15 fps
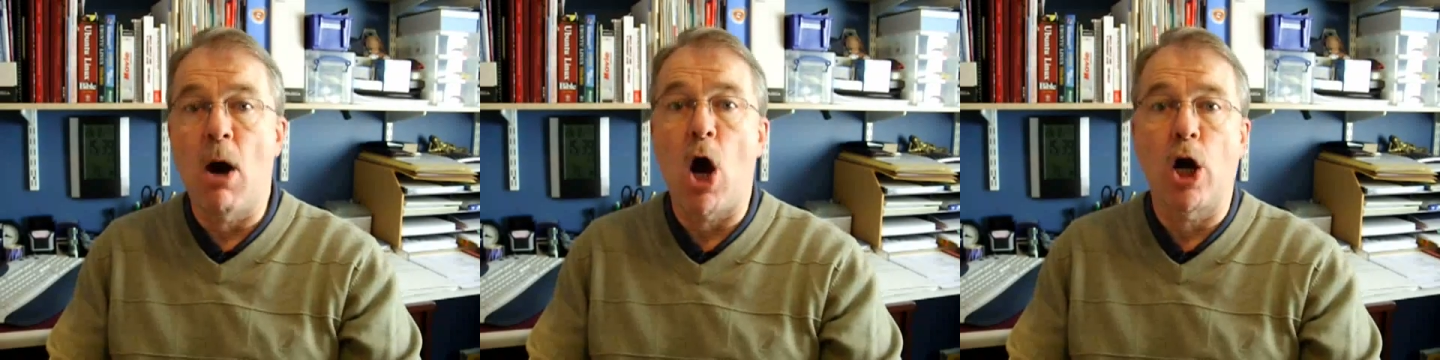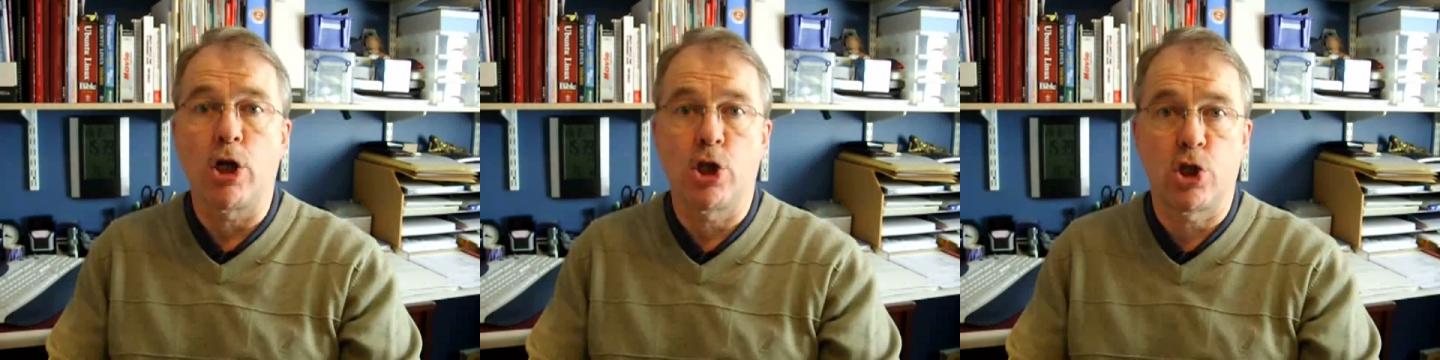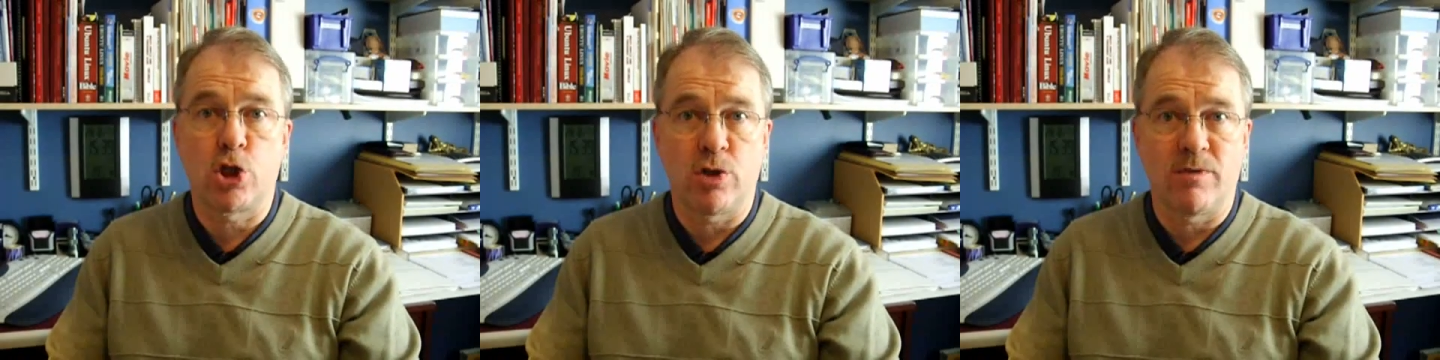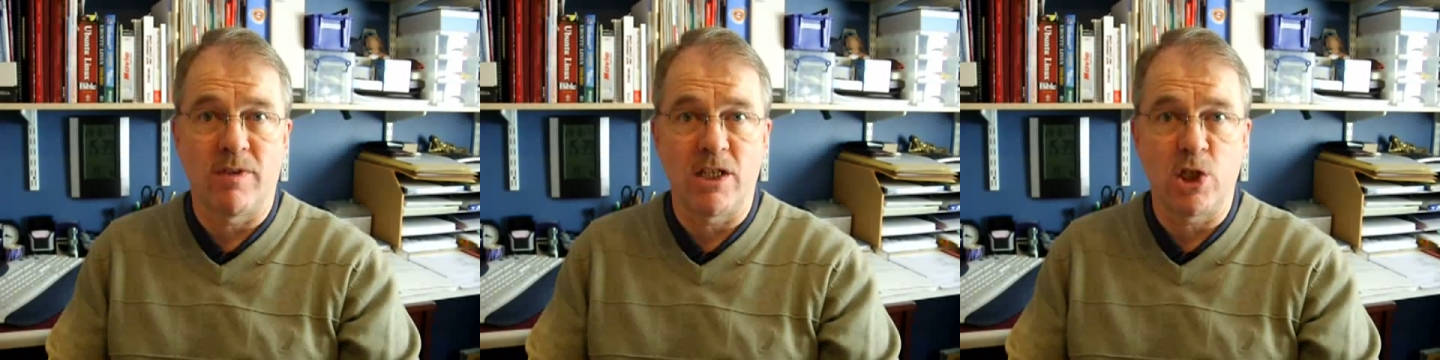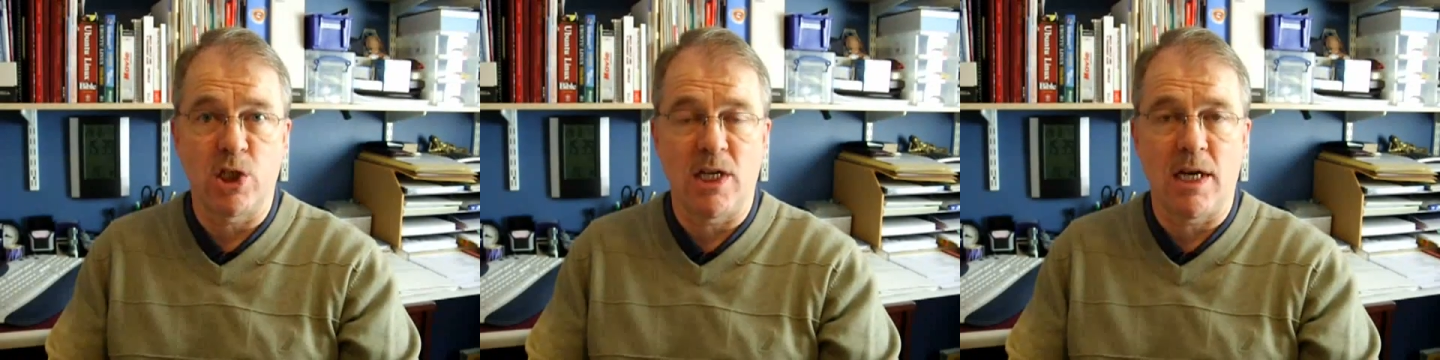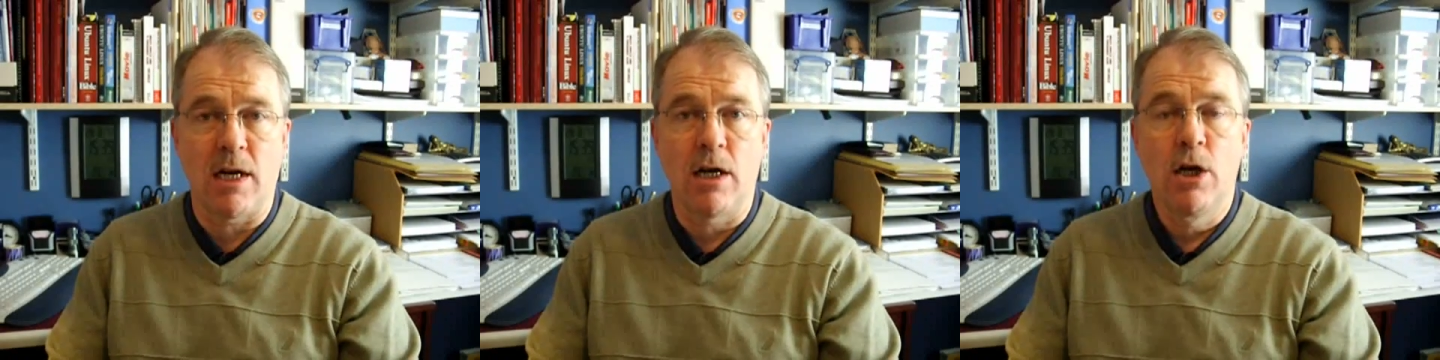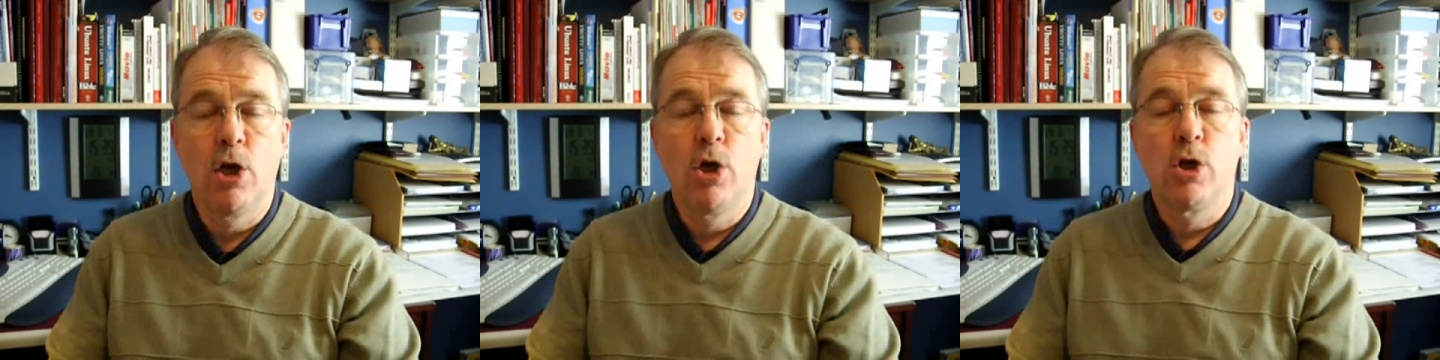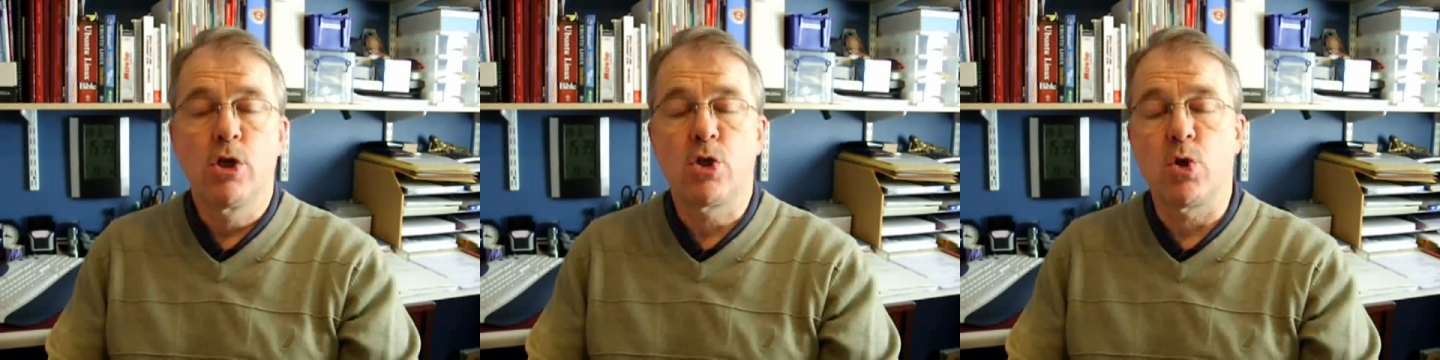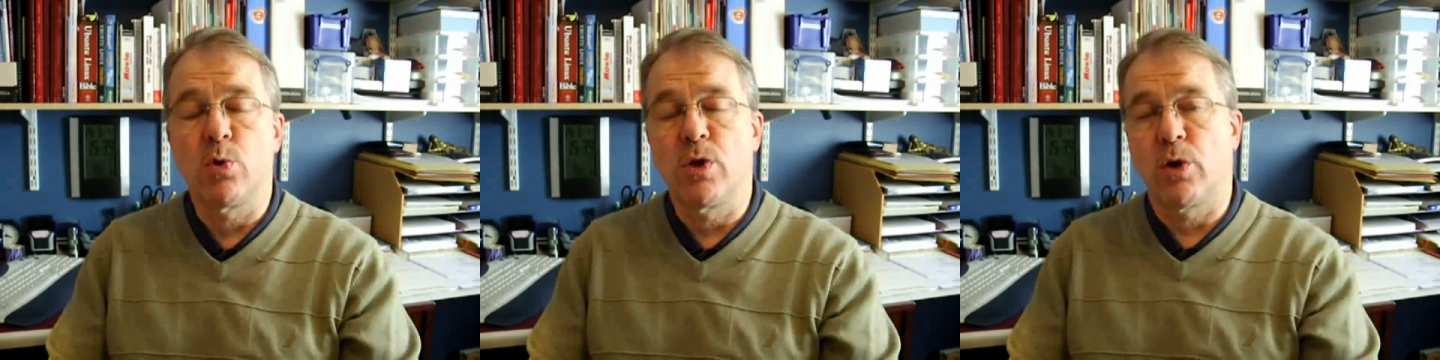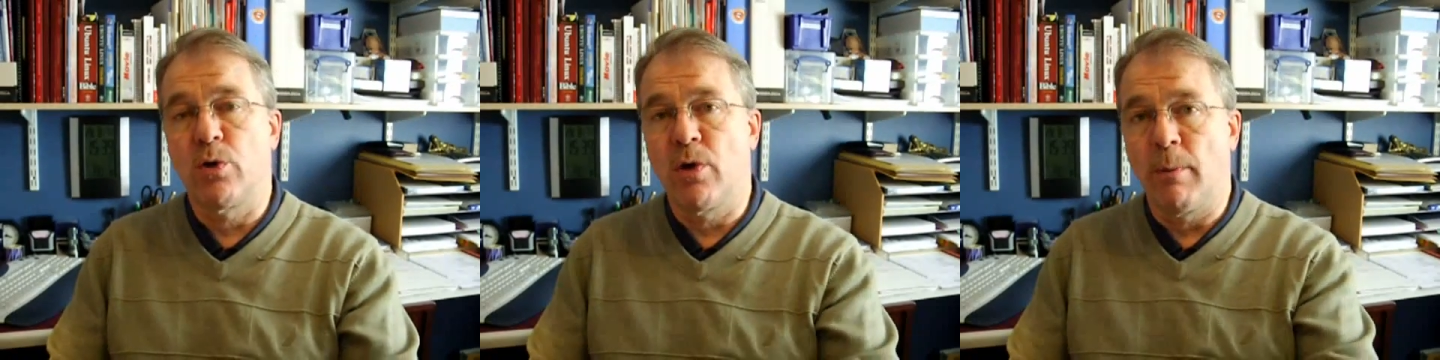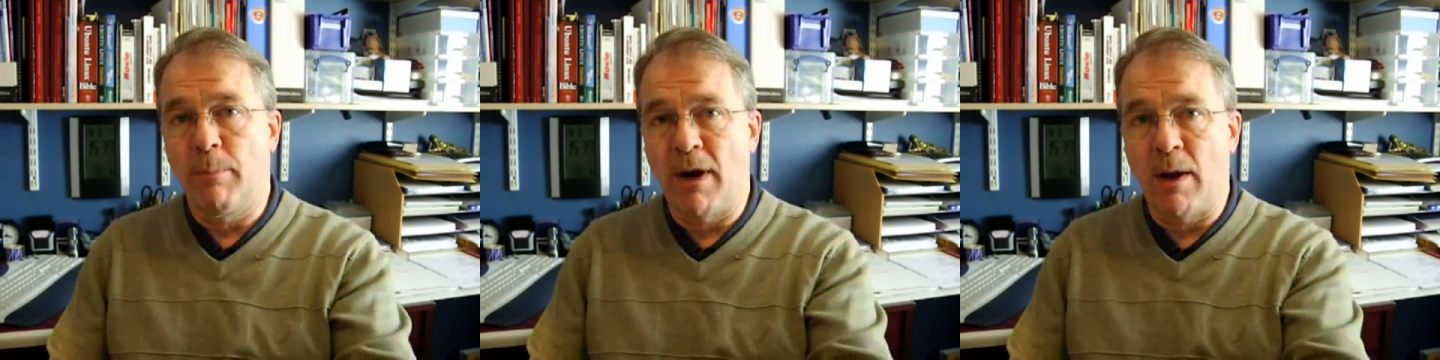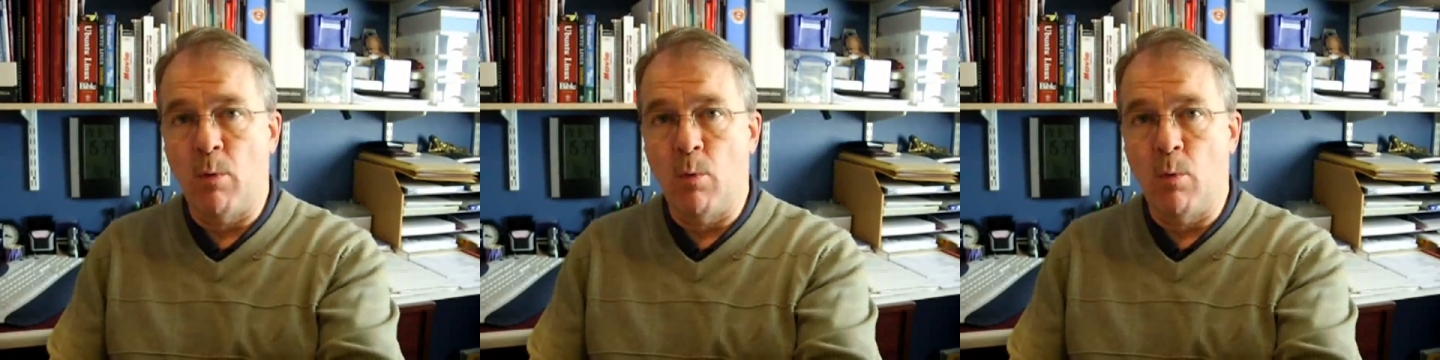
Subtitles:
March of this year. So they're going to